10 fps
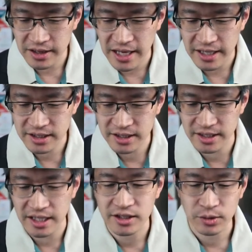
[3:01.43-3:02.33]
that that's
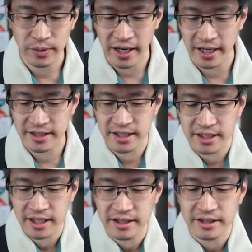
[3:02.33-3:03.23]
that's the way I see
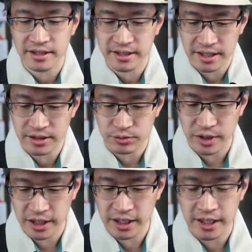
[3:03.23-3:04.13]
things is is
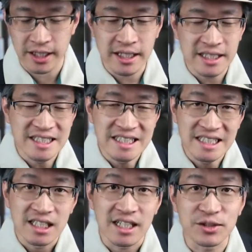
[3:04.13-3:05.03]
really
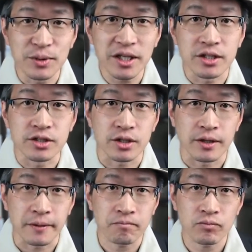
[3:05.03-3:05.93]
it's really
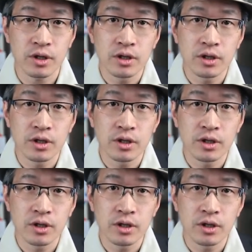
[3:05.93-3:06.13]
concerning.